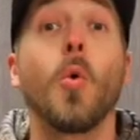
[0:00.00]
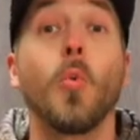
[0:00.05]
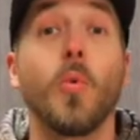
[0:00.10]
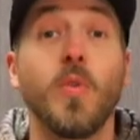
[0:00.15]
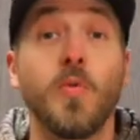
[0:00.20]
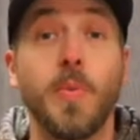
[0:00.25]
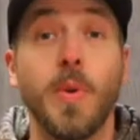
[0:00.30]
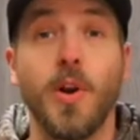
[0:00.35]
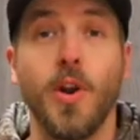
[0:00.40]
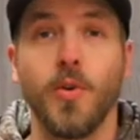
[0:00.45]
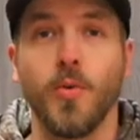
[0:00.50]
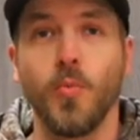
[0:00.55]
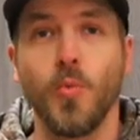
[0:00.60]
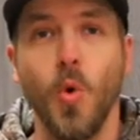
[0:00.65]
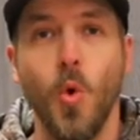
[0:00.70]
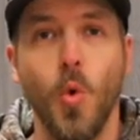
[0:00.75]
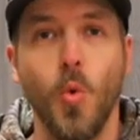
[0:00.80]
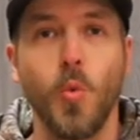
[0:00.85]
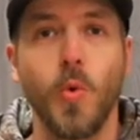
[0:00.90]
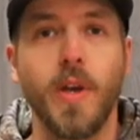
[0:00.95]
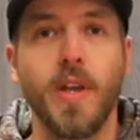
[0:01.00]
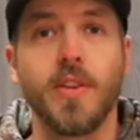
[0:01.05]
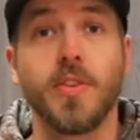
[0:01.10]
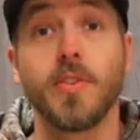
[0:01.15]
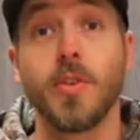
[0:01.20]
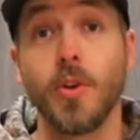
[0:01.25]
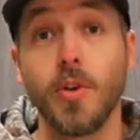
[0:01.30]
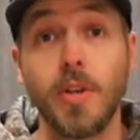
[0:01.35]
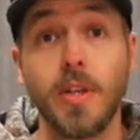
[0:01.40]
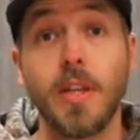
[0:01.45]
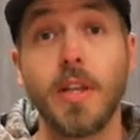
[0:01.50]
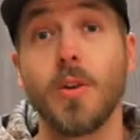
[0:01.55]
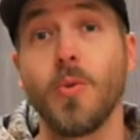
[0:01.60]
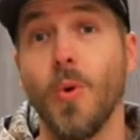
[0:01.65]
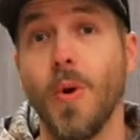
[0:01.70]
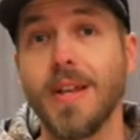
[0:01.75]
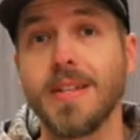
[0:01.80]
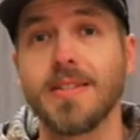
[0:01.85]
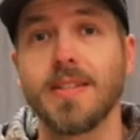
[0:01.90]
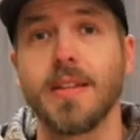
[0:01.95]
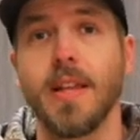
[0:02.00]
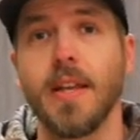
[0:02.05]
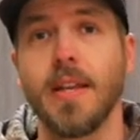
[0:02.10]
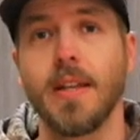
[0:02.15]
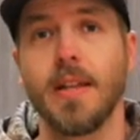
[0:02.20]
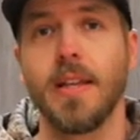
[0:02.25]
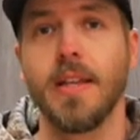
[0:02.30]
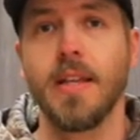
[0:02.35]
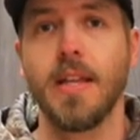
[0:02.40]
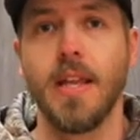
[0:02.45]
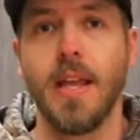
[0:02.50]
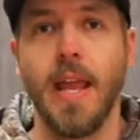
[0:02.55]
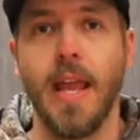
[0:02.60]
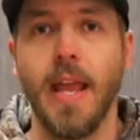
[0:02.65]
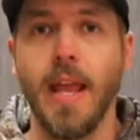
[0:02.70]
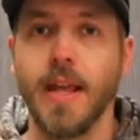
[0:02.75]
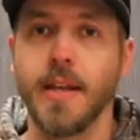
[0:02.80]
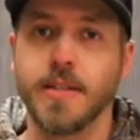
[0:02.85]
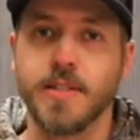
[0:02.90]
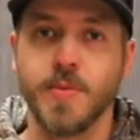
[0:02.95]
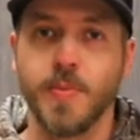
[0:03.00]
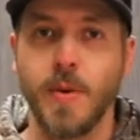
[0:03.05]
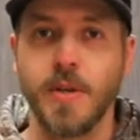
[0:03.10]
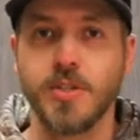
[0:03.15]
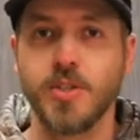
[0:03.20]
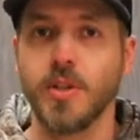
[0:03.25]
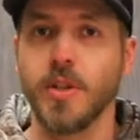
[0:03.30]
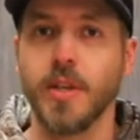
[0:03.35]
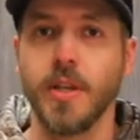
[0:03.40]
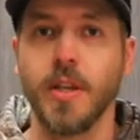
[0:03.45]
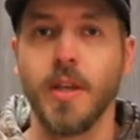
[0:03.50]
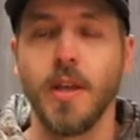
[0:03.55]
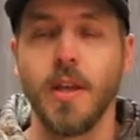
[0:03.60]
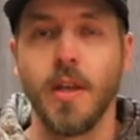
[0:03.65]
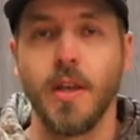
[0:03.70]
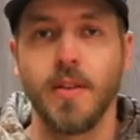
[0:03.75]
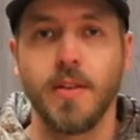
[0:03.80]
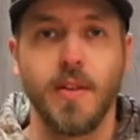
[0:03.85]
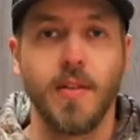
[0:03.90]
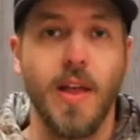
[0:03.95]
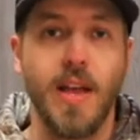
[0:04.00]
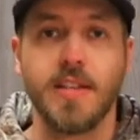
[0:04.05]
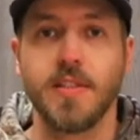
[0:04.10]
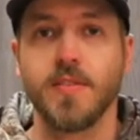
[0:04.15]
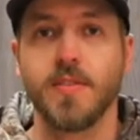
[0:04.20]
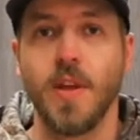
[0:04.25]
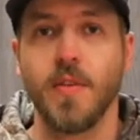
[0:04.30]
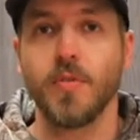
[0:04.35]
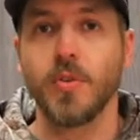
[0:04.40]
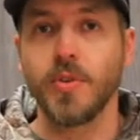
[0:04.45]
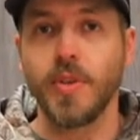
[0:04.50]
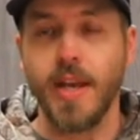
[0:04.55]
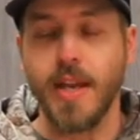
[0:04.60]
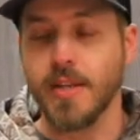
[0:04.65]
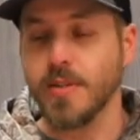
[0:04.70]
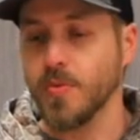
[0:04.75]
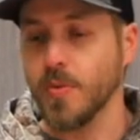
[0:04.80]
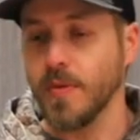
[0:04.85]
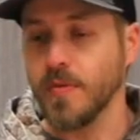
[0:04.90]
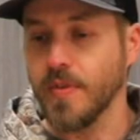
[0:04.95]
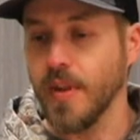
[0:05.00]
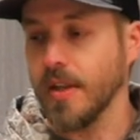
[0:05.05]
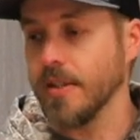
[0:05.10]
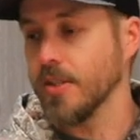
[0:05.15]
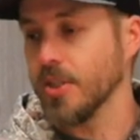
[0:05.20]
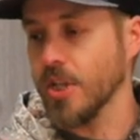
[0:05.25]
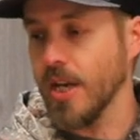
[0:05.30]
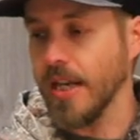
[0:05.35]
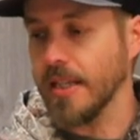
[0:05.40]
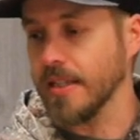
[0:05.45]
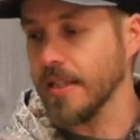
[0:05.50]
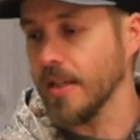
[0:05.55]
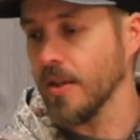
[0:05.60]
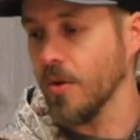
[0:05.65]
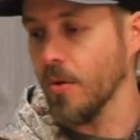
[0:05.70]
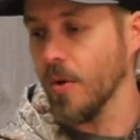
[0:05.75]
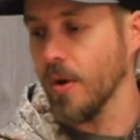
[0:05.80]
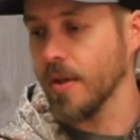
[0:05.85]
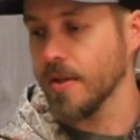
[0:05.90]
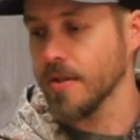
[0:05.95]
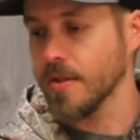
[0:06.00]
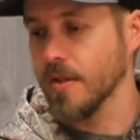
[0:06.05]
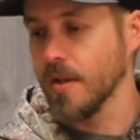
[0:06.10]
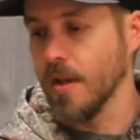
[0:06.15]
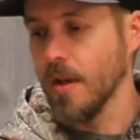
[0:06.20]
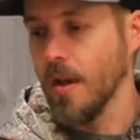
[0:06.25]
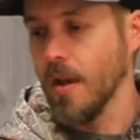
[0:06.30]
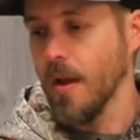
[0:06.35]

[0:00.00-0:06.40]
We've been on a roll with turkey decoys lately, and especially the last several days we've done Jake decoys.